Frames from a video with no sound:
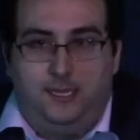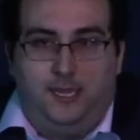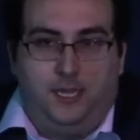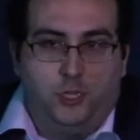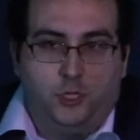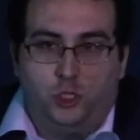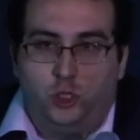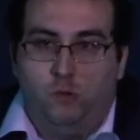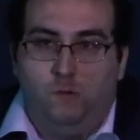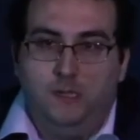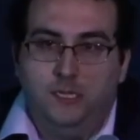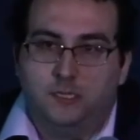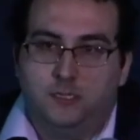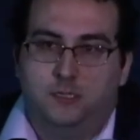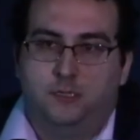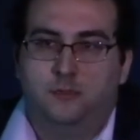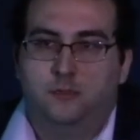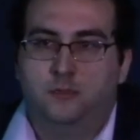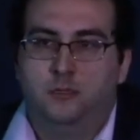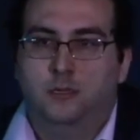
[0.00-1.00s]

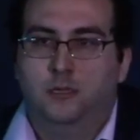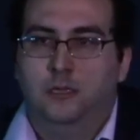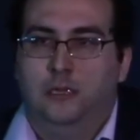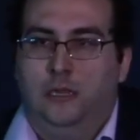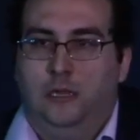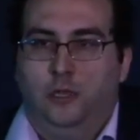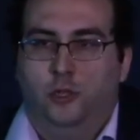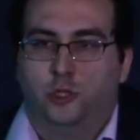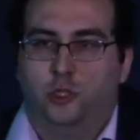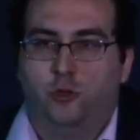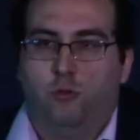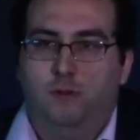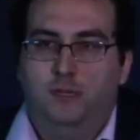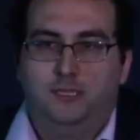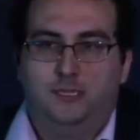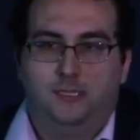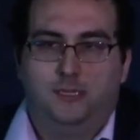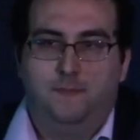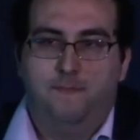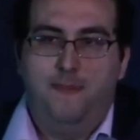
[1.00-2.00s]
choice
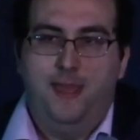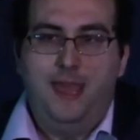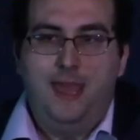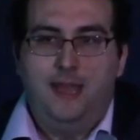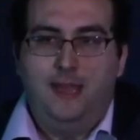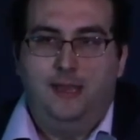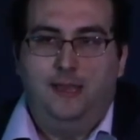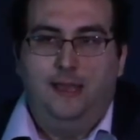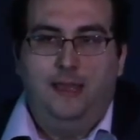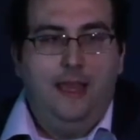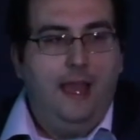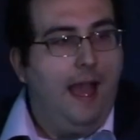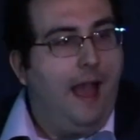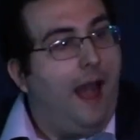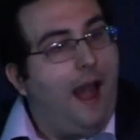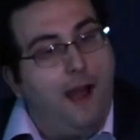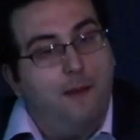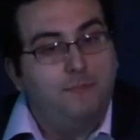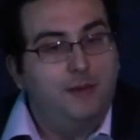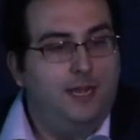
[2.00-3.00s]
to make.
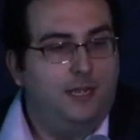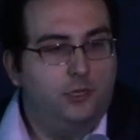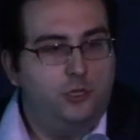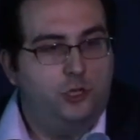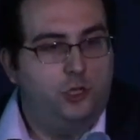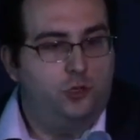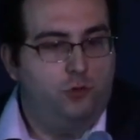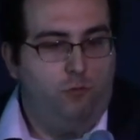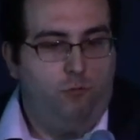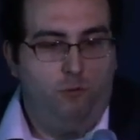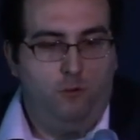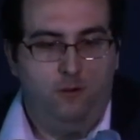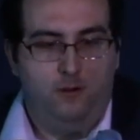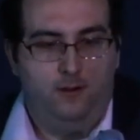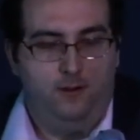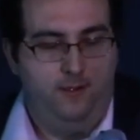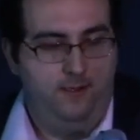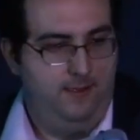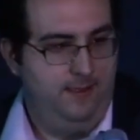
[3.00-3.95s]
I'm not sure.